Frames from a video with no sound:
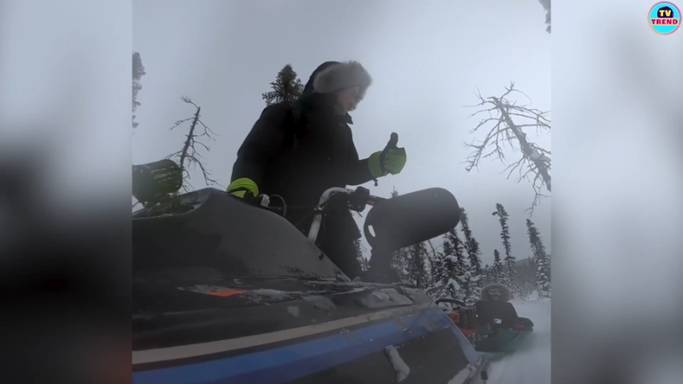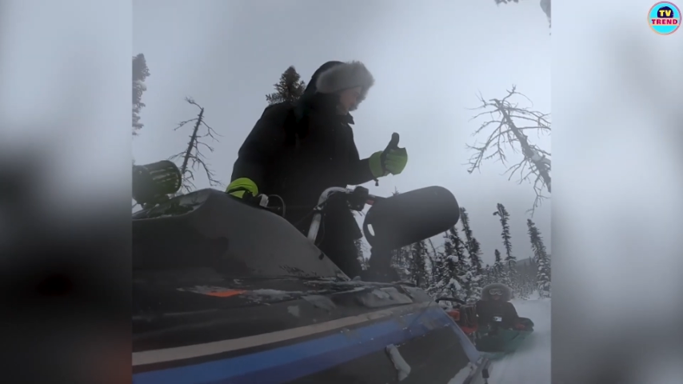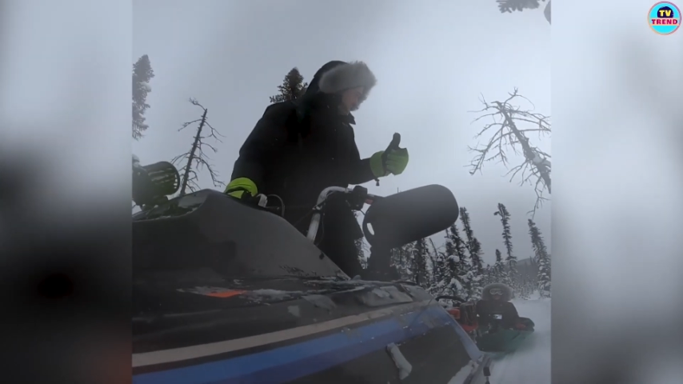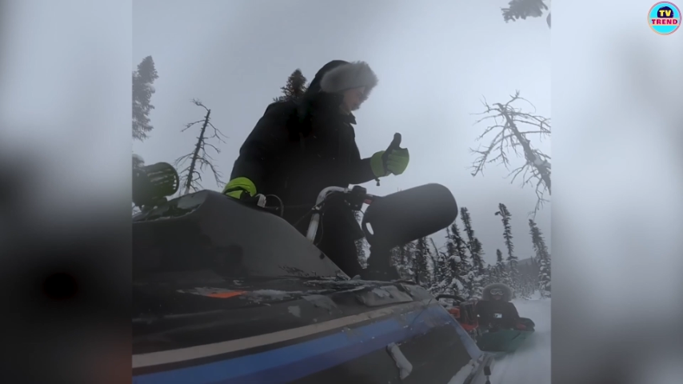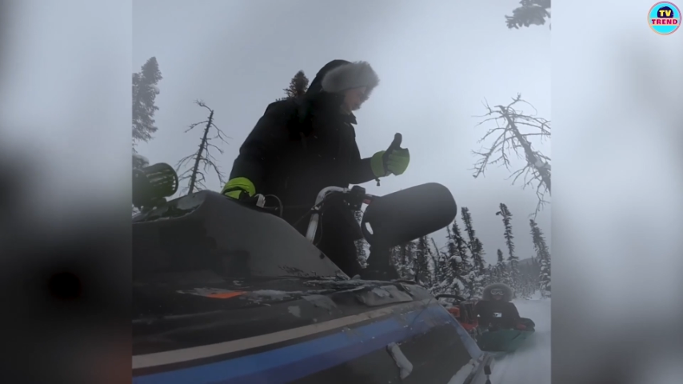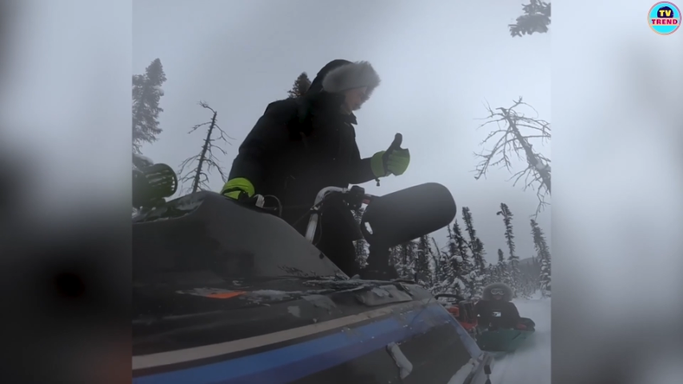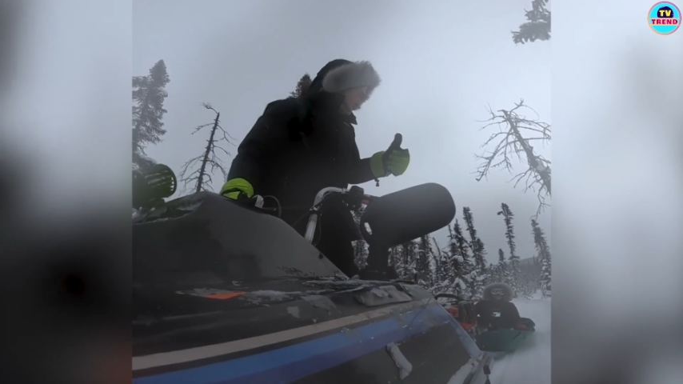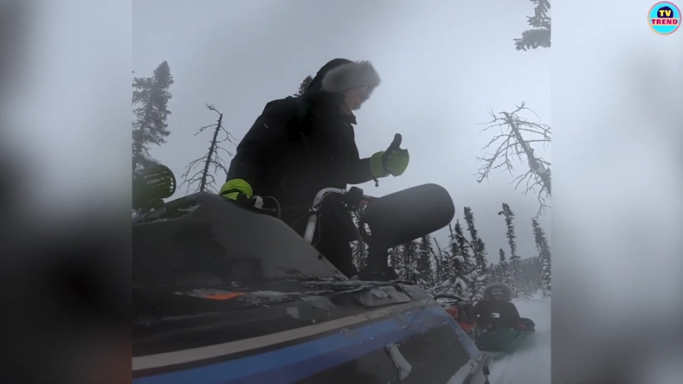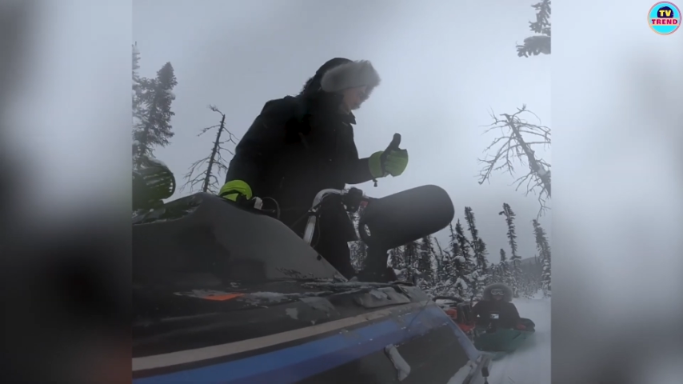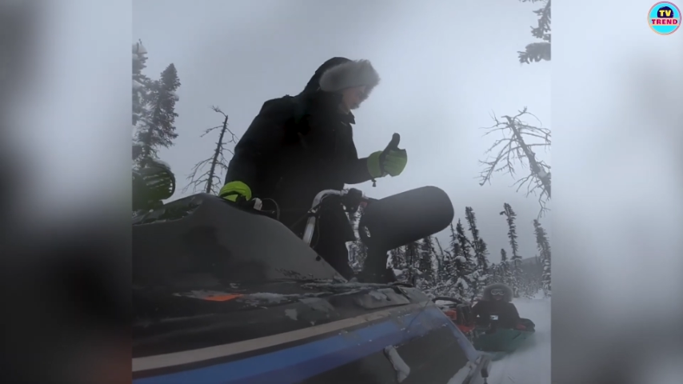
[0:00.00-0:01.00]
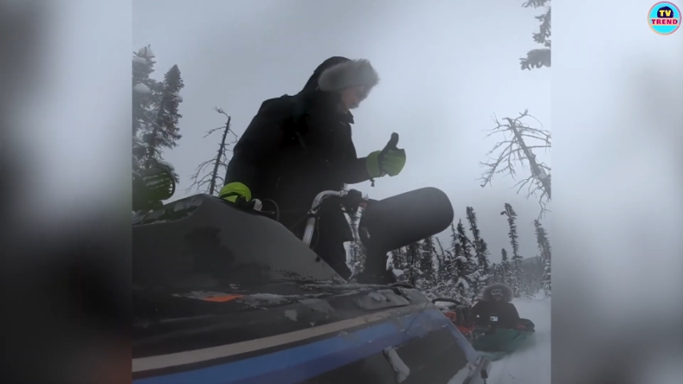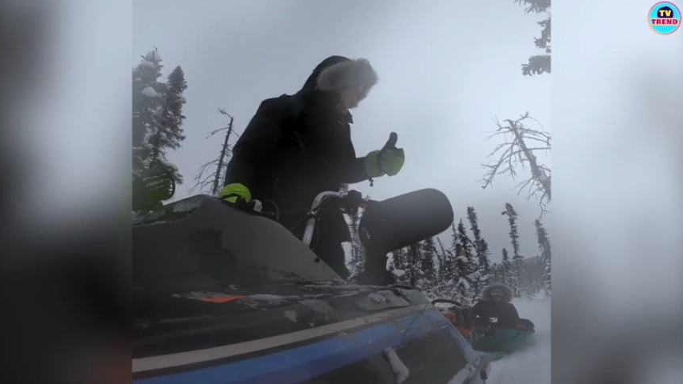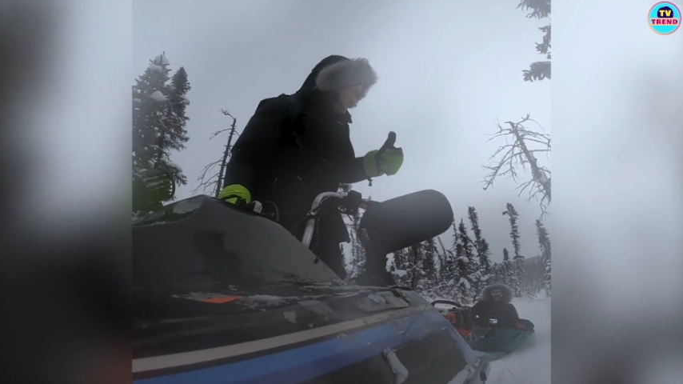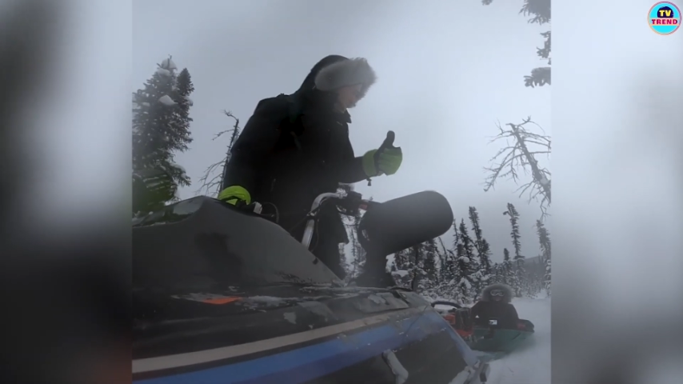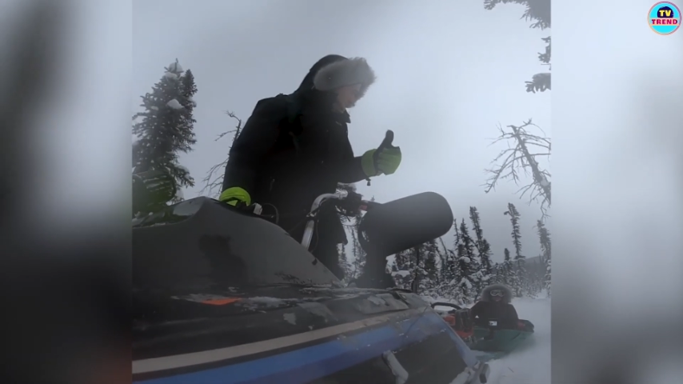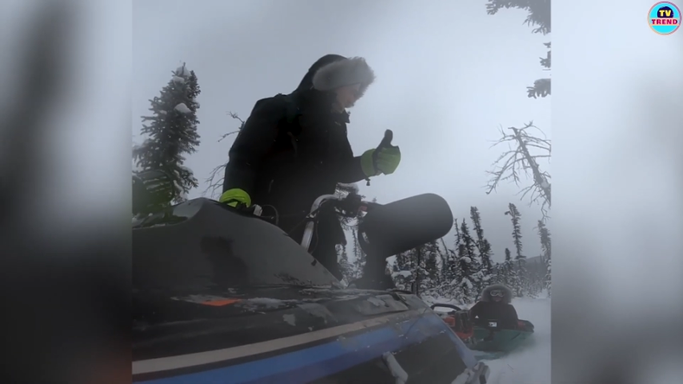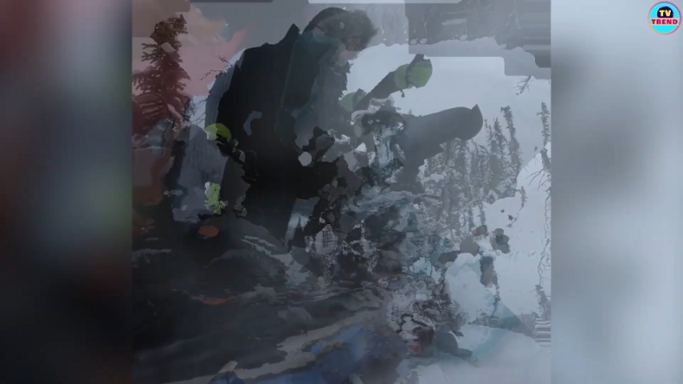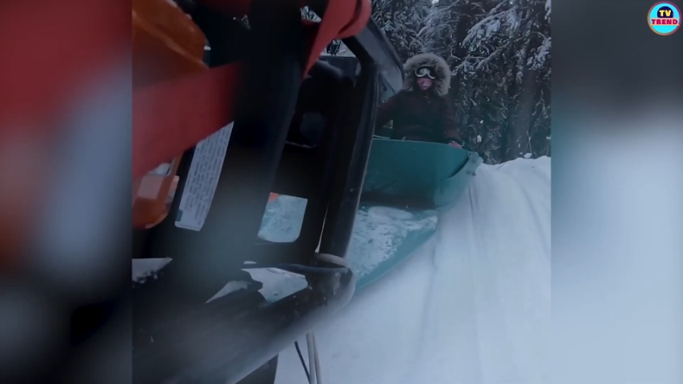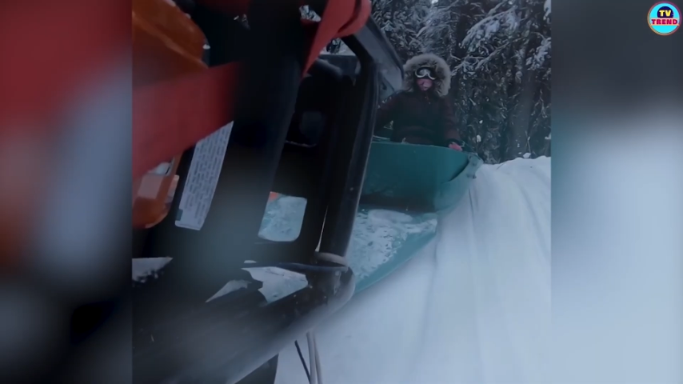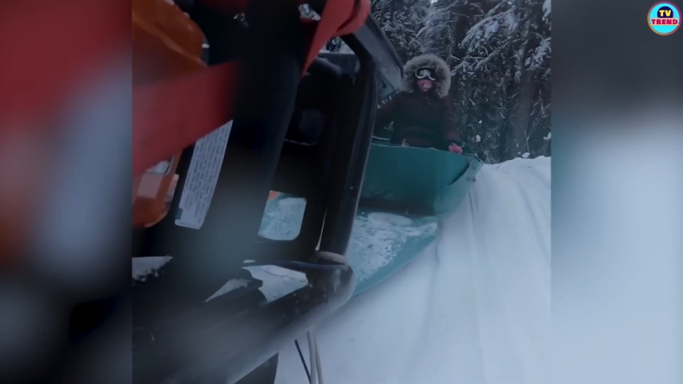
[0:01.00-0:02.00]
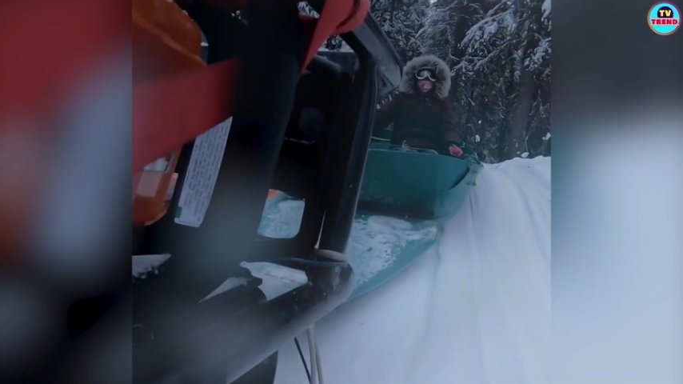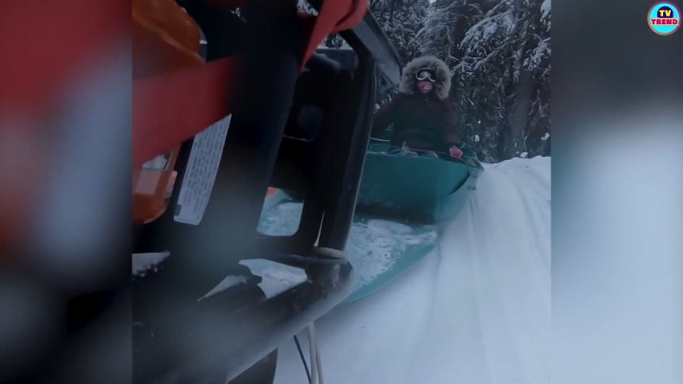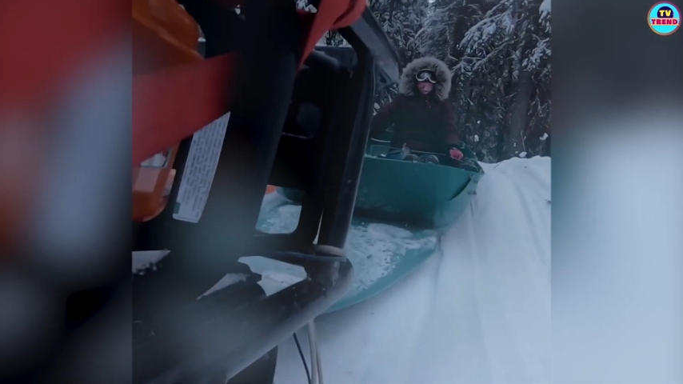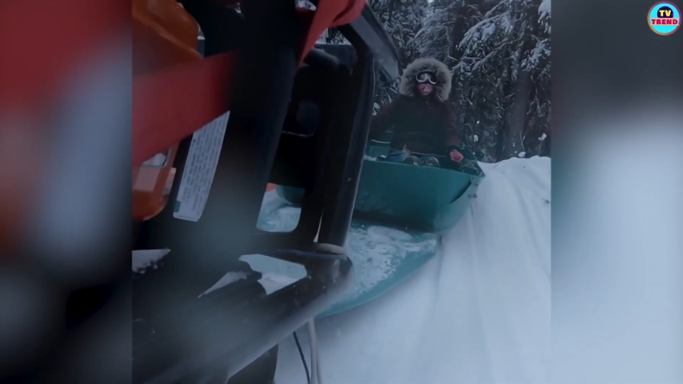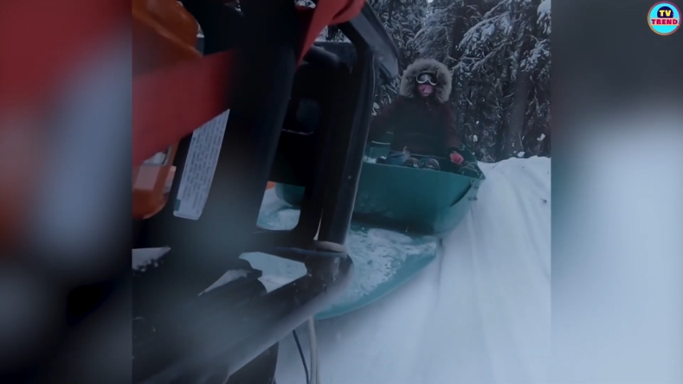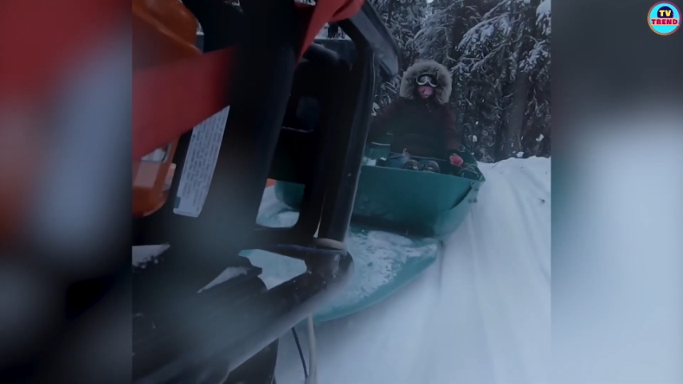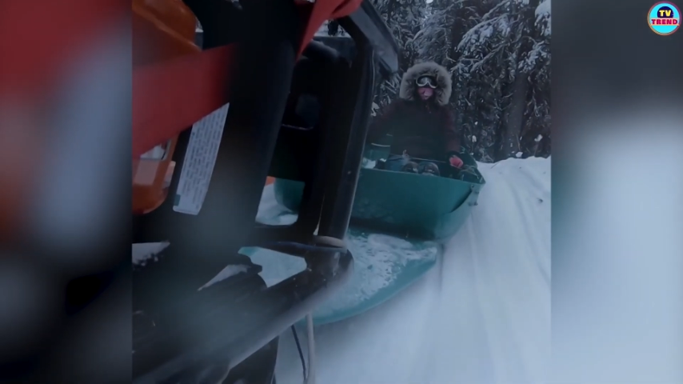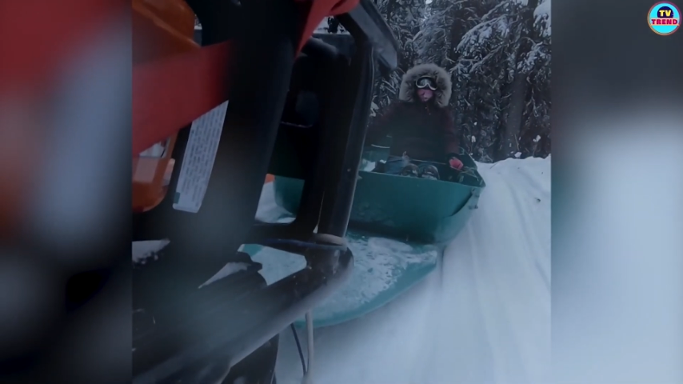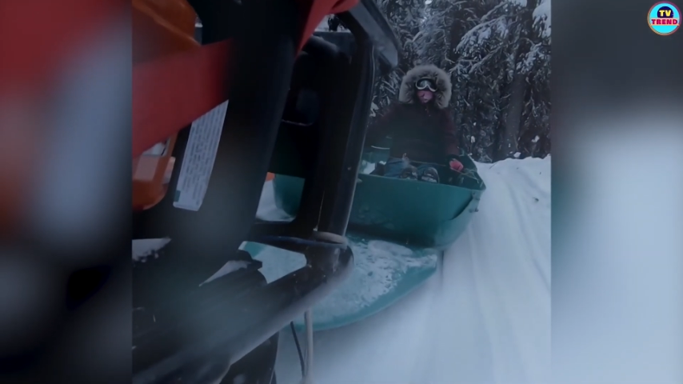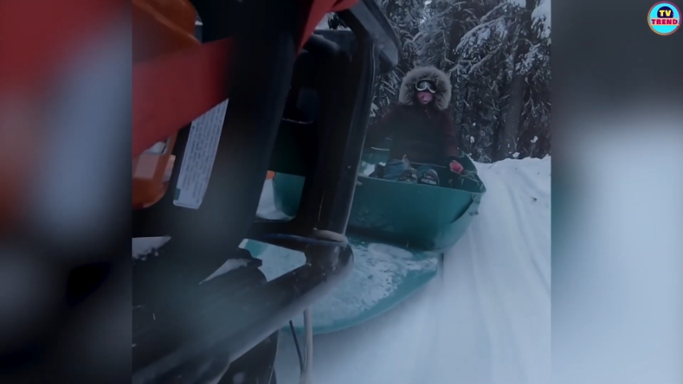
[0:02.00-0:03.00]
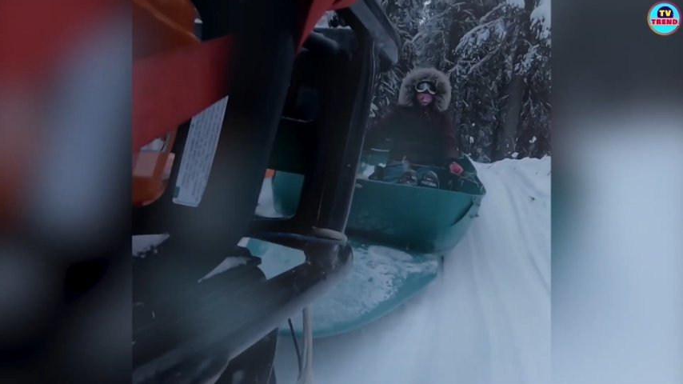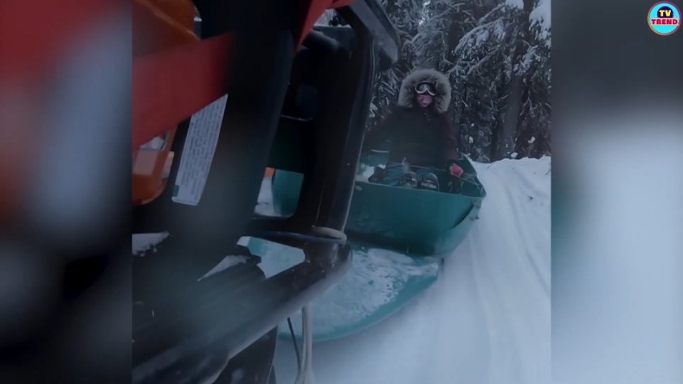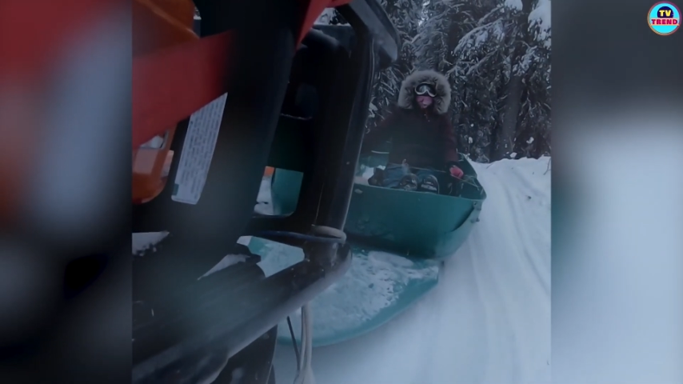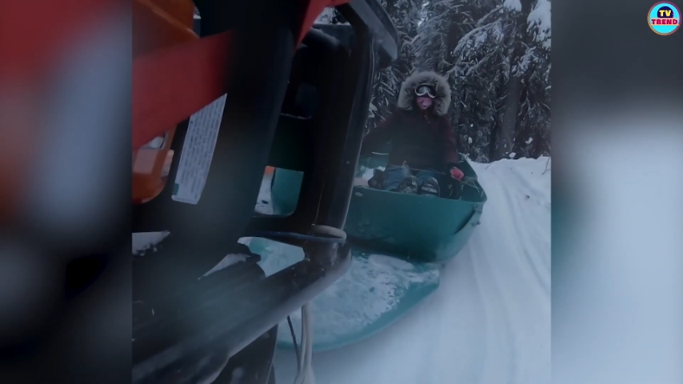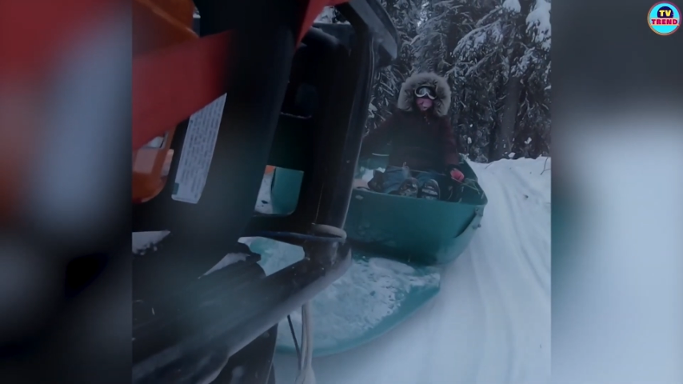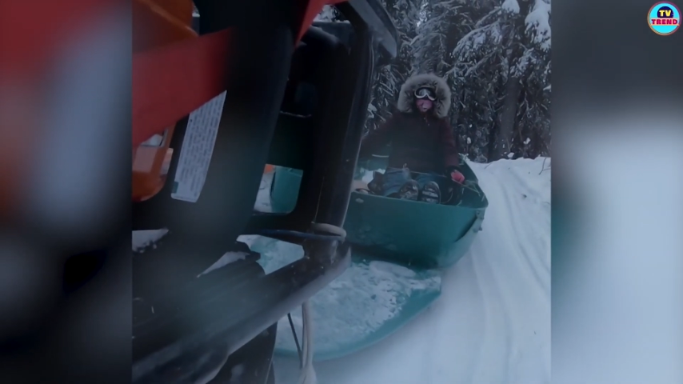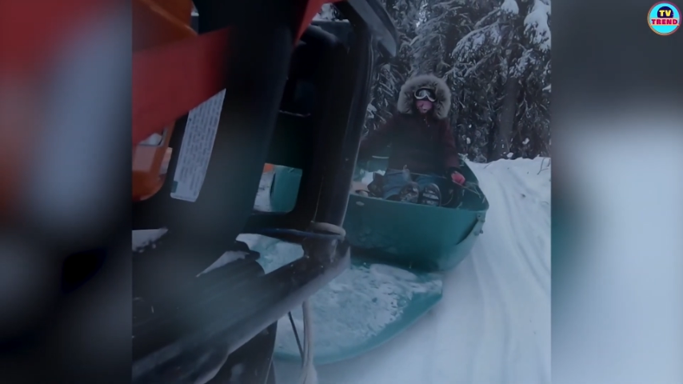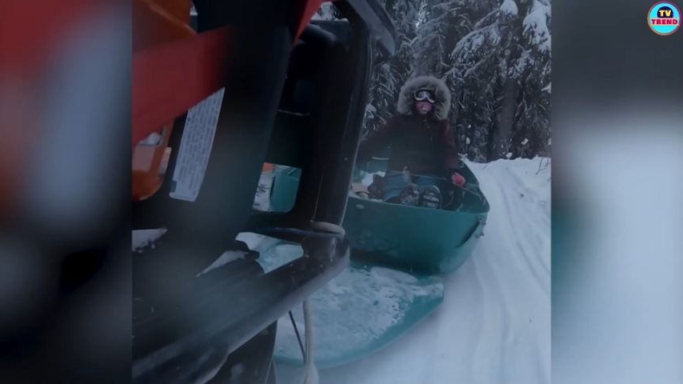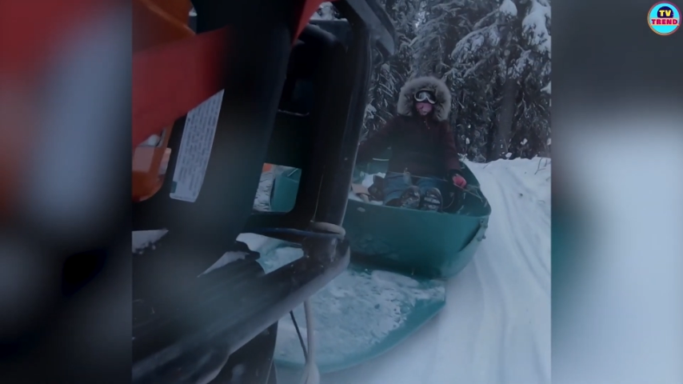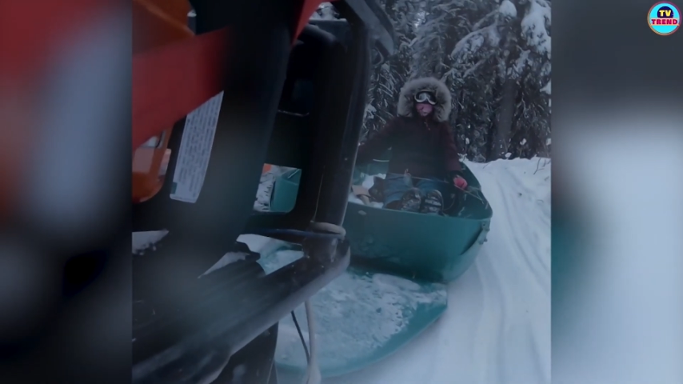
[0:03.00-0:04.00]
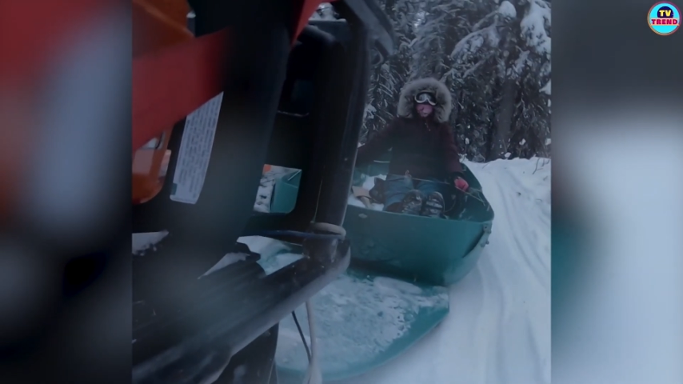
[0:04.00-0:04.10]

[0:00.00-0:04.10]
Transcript: (no speaker visible)